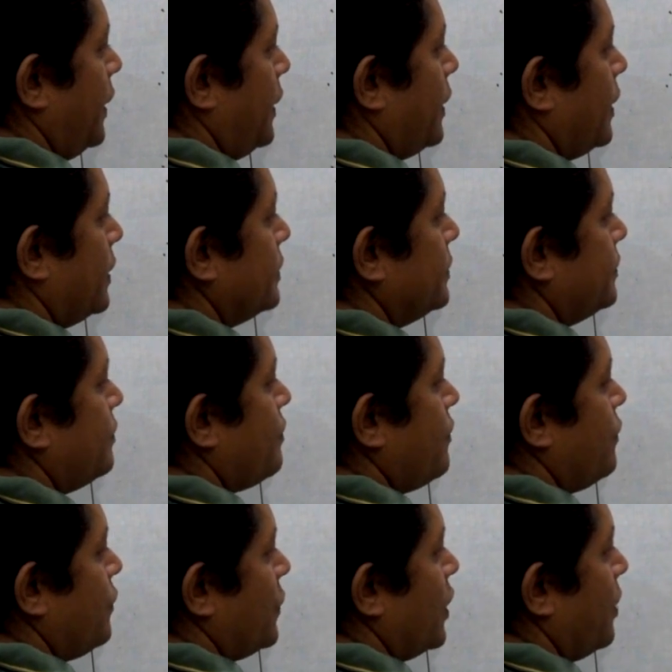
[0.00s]
theta
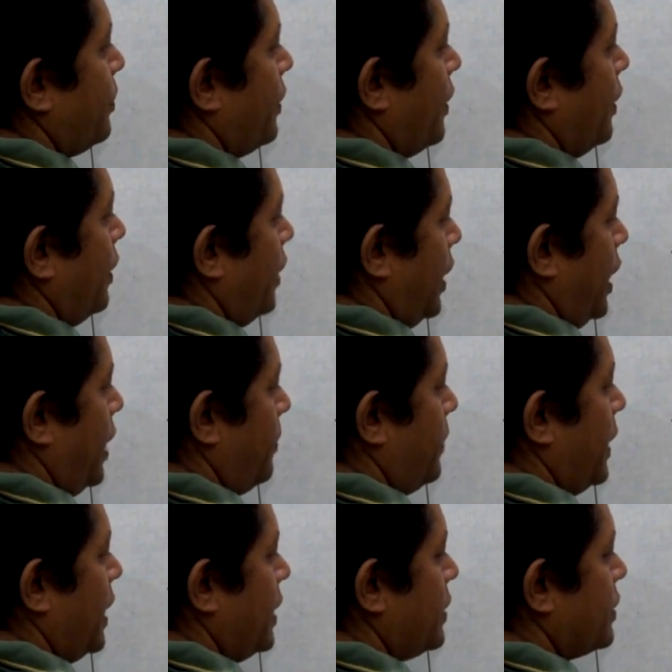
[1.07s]
upon A
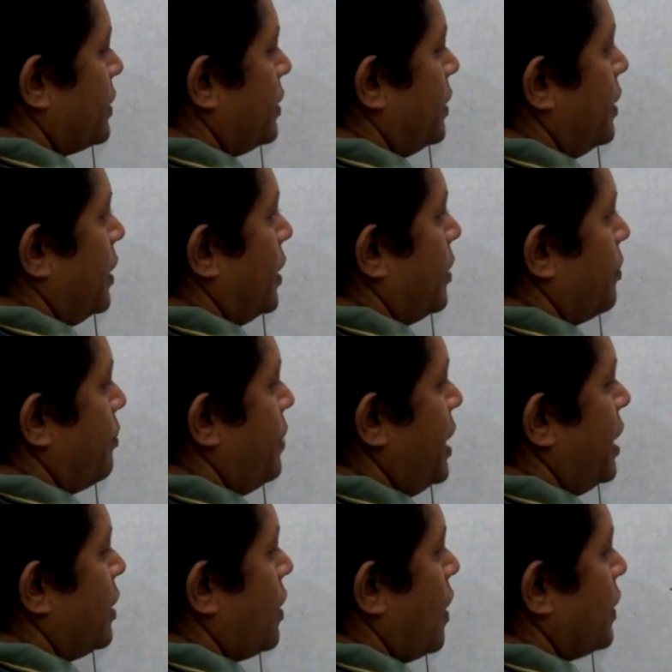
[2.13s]
plus
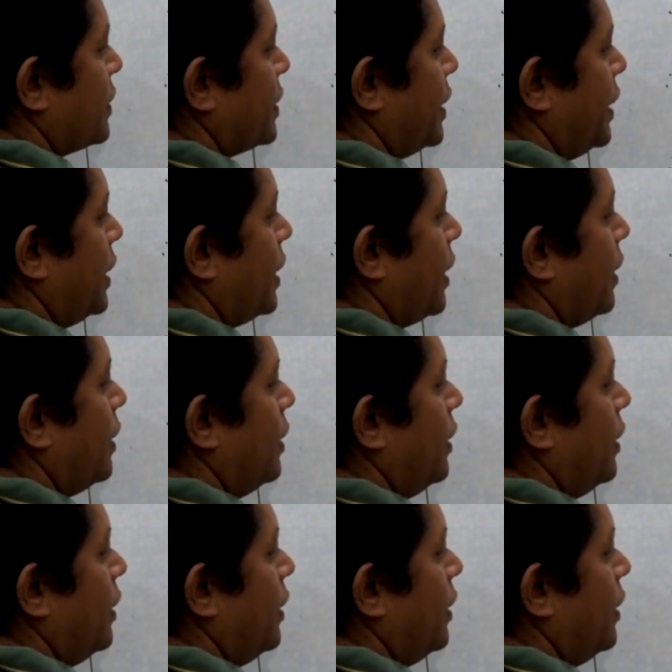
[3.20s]
B cos theta.